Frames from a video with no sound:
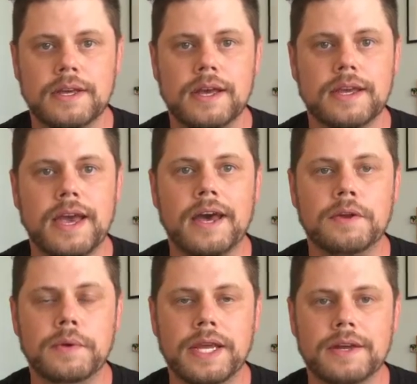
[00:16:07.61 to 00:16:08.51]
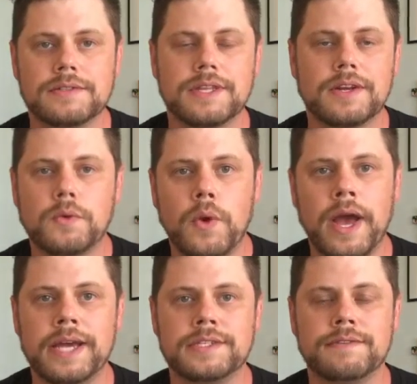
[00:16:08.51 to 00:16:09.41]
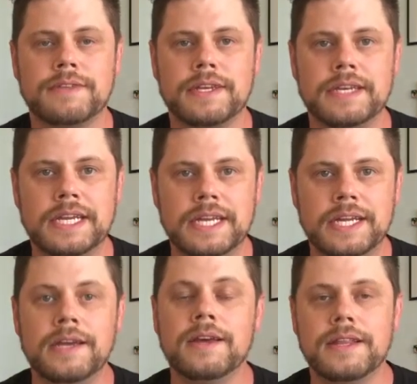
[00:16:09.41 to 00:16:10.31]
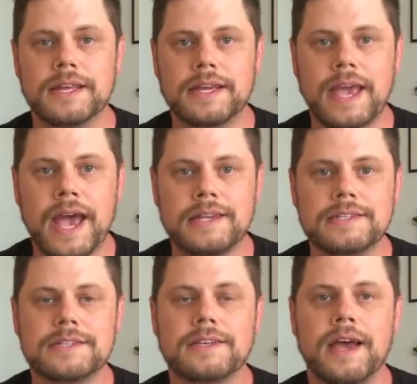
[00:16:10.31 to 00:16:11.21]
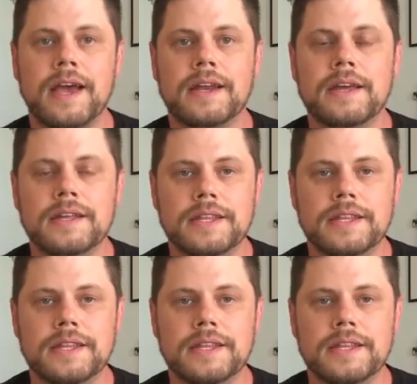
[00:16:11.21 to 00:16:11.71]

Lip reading: a God who hears the cries of the needy, the cast aside,